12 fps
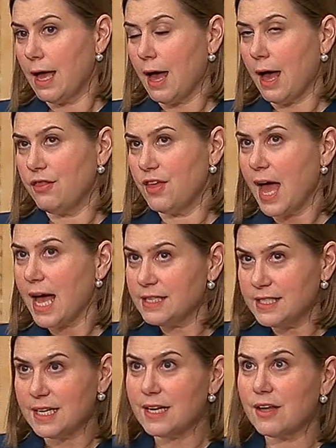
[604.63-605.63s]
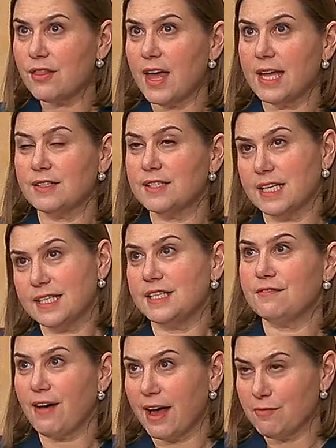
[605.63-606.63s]
The idea that
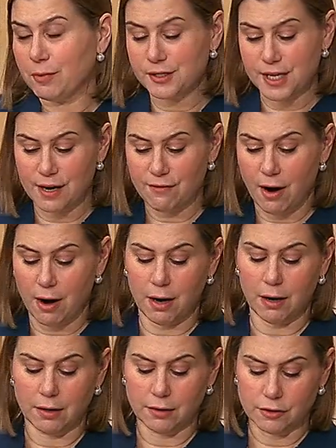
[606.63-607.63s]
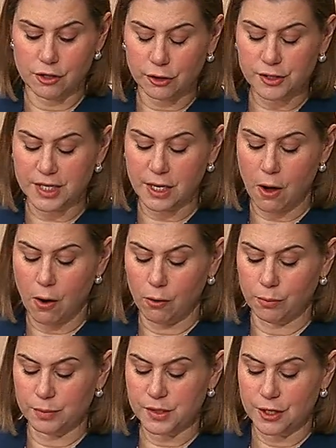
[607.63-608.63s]
65% of our nursing
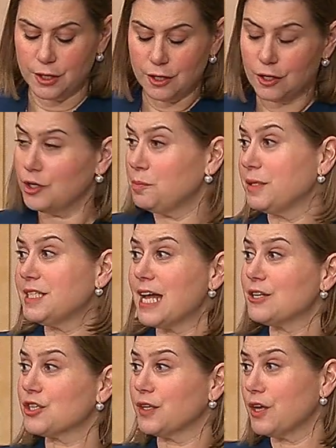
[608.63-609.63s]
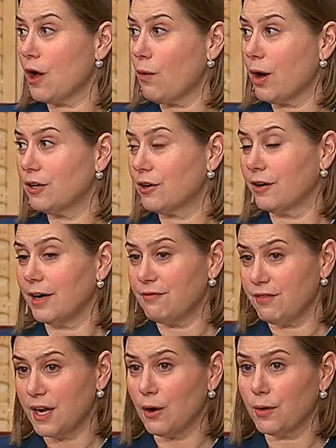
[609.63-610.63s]
homes could potentially go under if
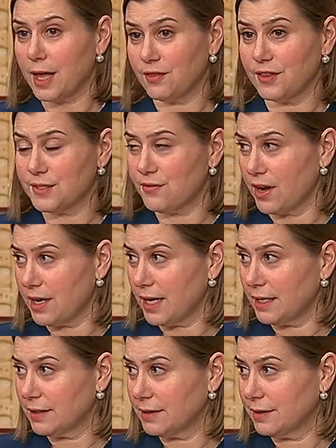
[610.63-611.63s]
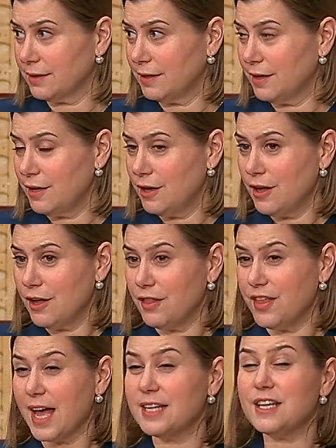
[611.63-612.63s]
they don't get this funding.
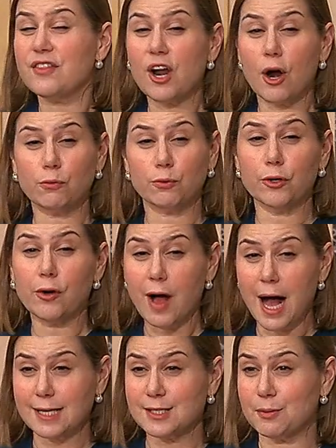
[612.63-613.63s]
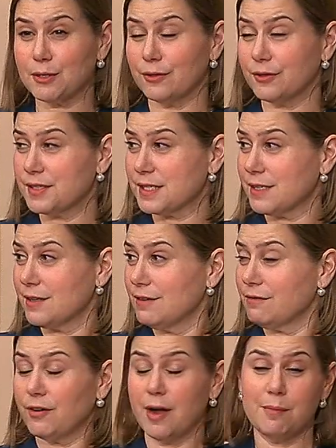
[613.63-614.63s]
The idea that our rural hospitals,
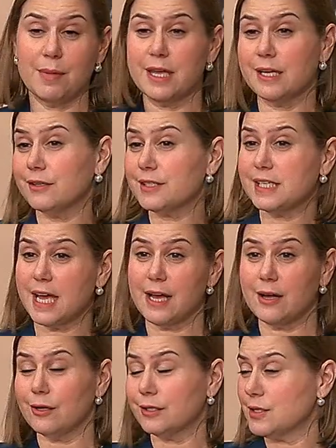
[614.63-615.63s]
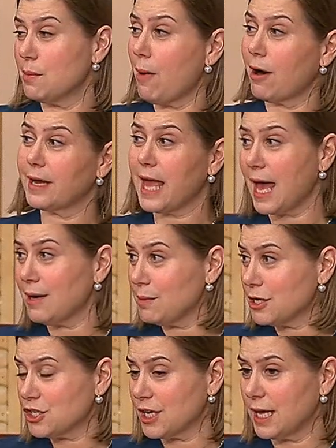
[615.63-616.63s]
from Hillsdale to Marquette,
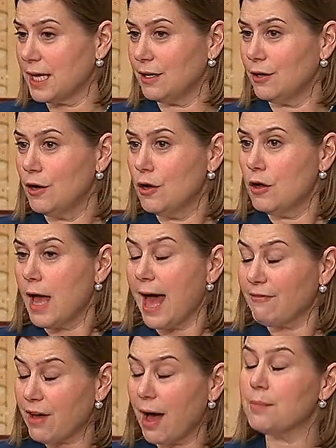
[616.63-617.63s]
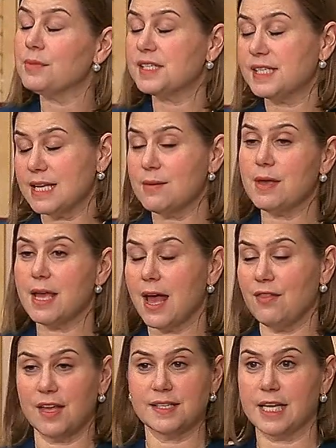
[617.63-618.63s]
Michigan, have come to see me
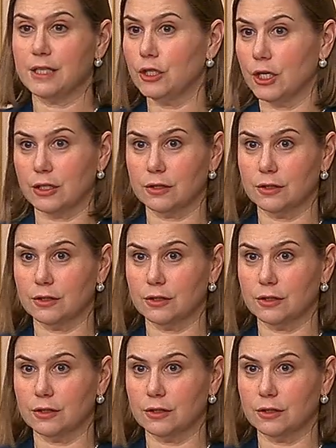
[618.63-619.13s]
and they say, look,